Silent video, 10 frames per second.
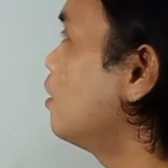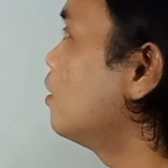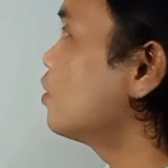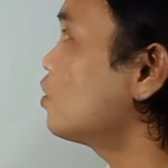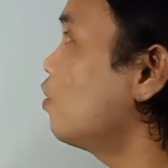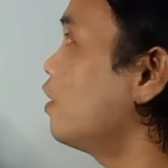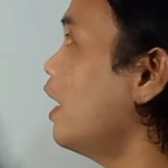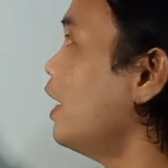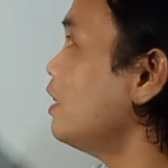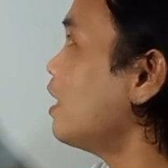So
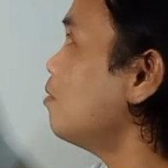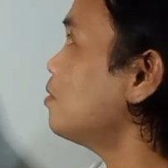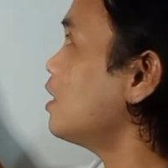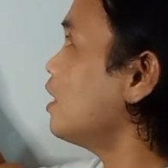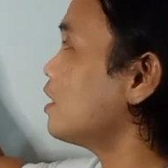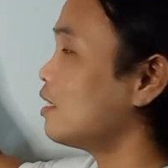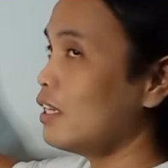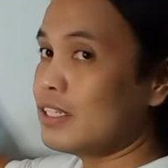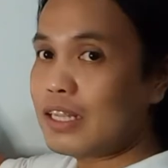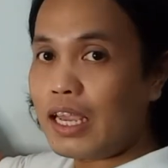9 times x
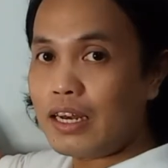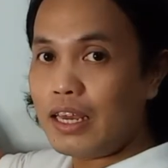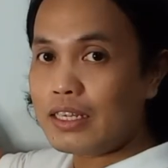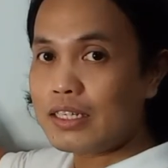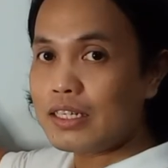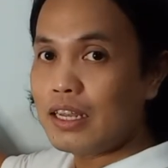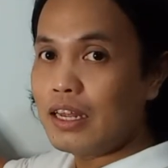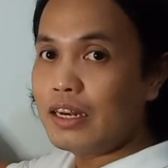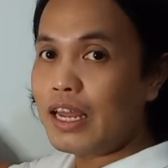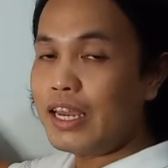is 9x.
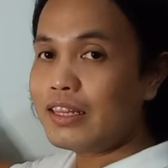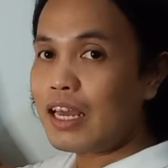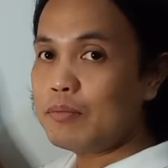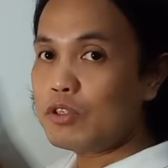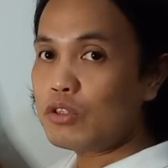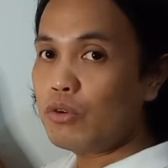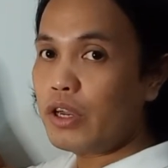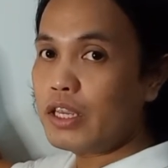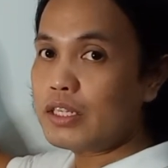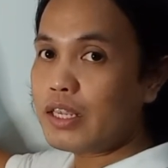9 times 2
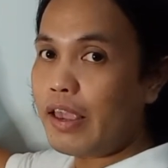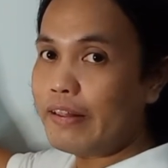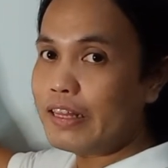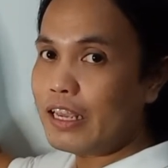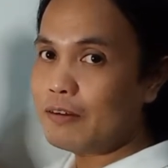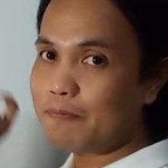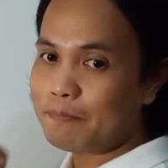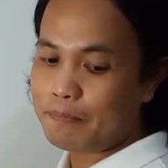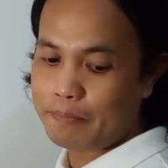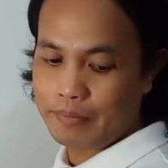is 18.
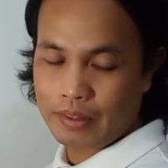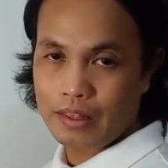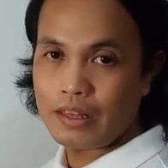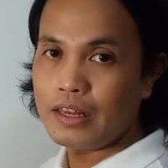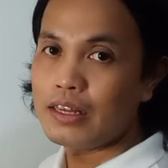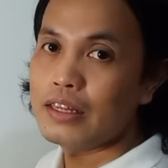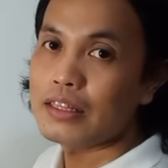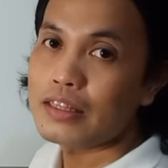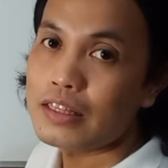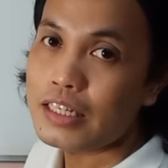
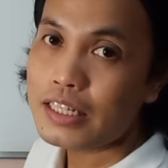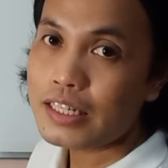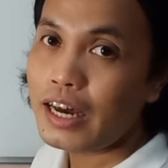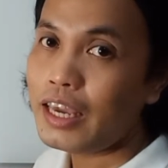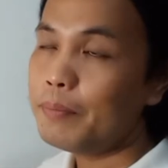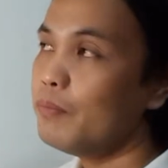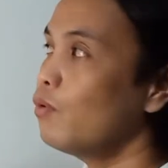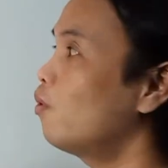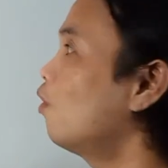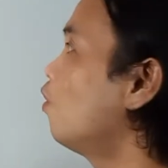This time,
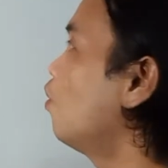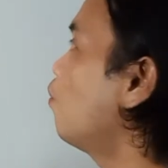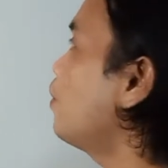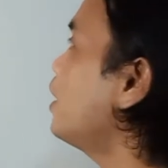we